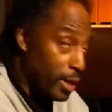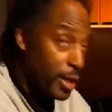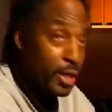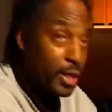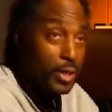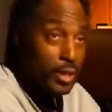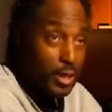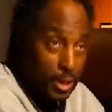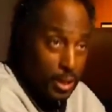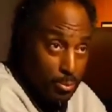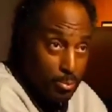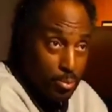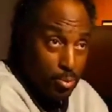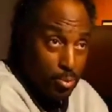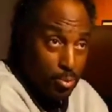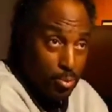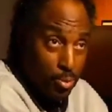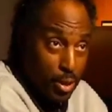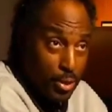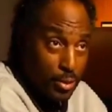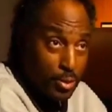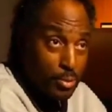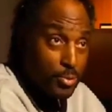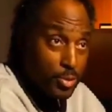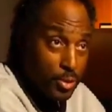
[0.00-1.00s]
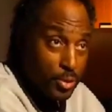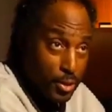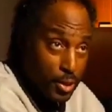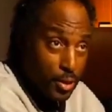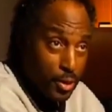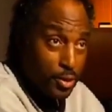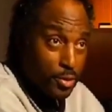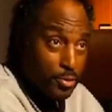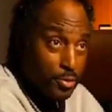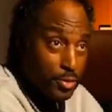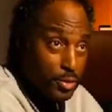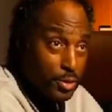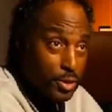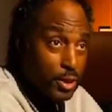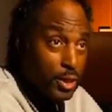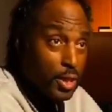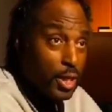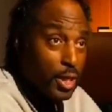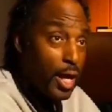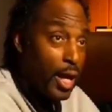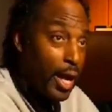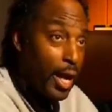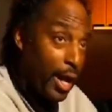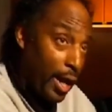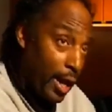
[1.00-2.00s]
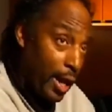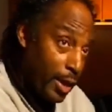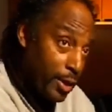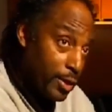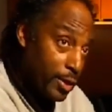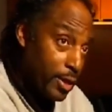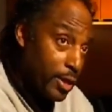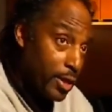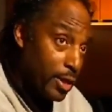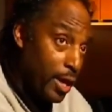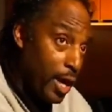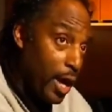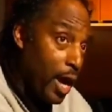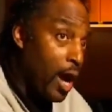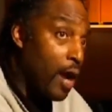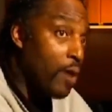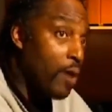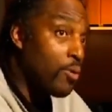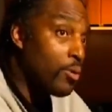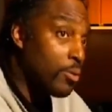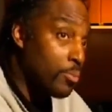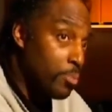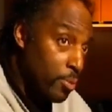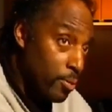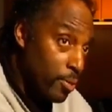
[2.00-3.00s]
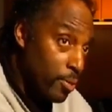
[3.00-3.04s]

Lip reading: They can lead prayer themselves. And then I would